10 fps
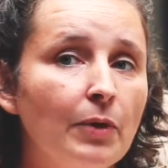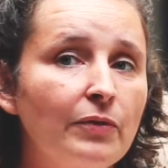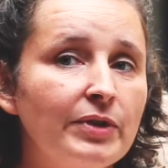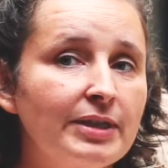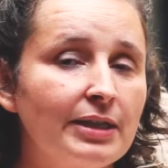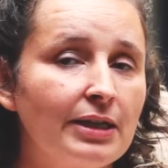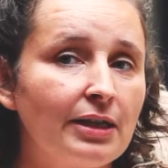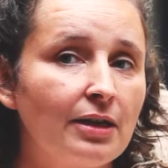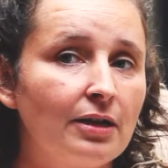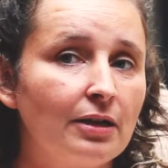
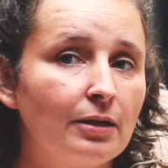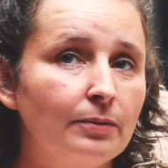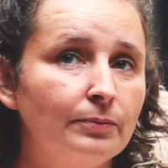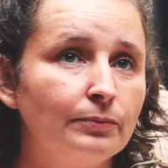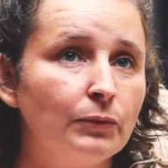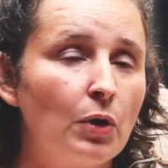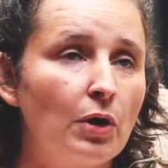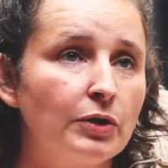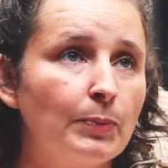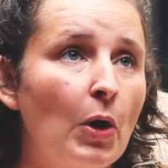Obviously,
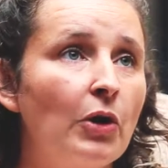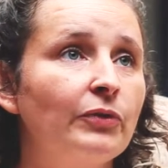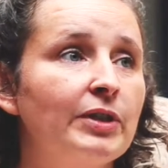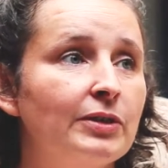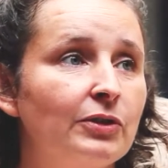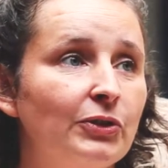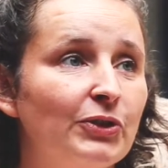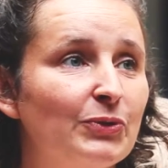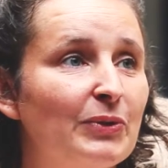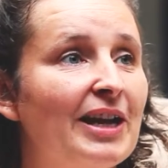as part of this
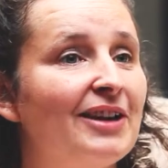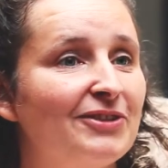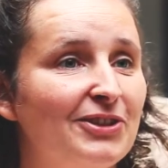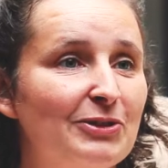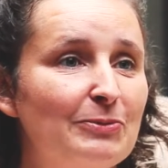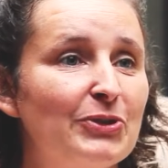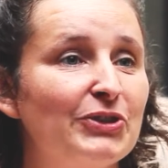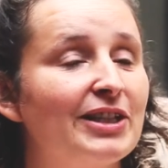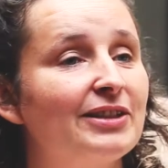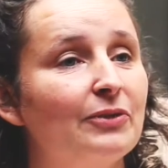course we have to do a
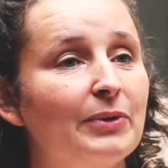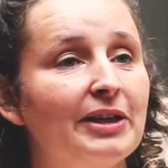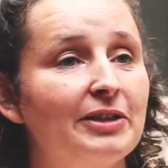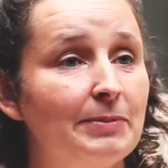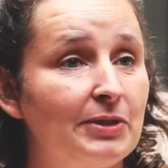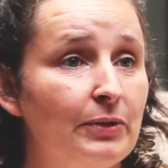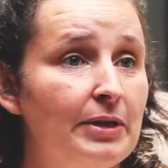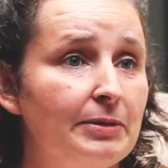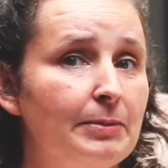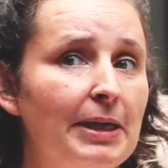project, so we're going to be
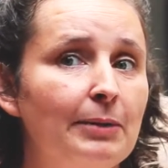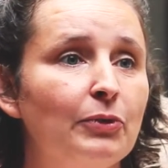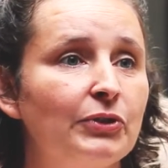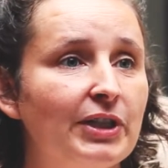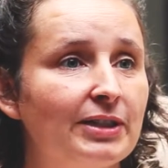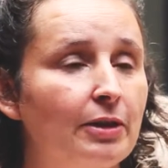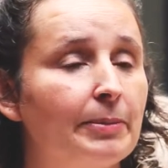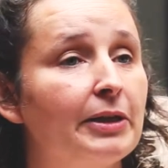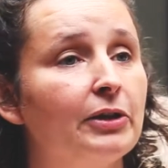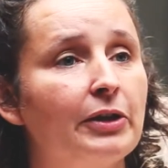doing a make project. So
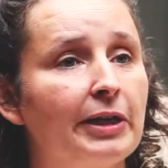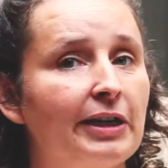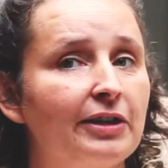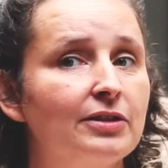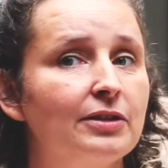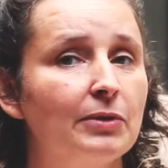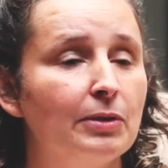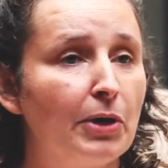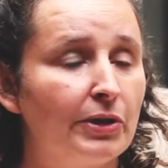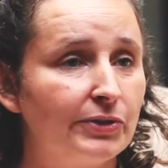I've been looking at some of
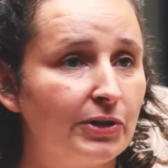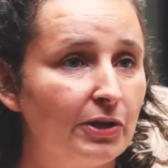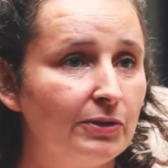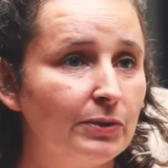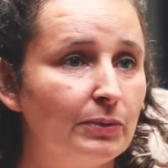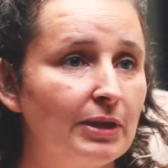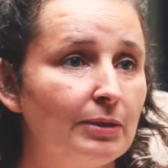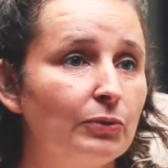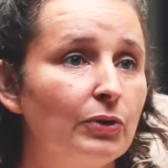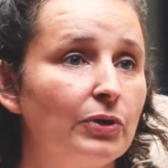the milestones within
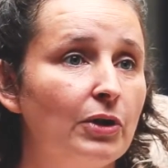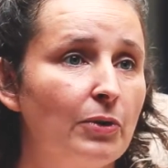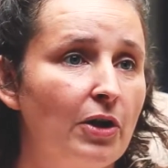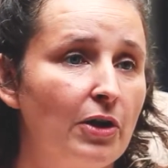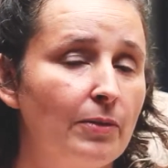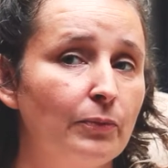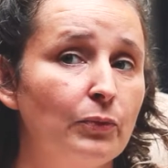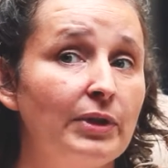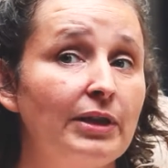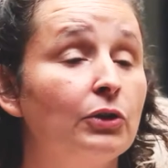
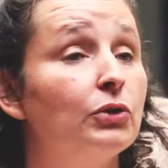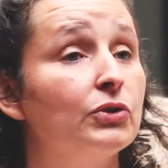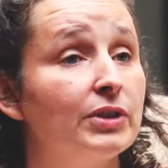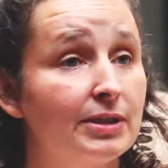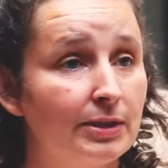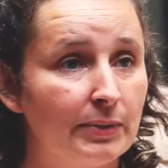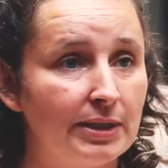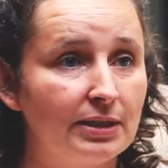the courses that we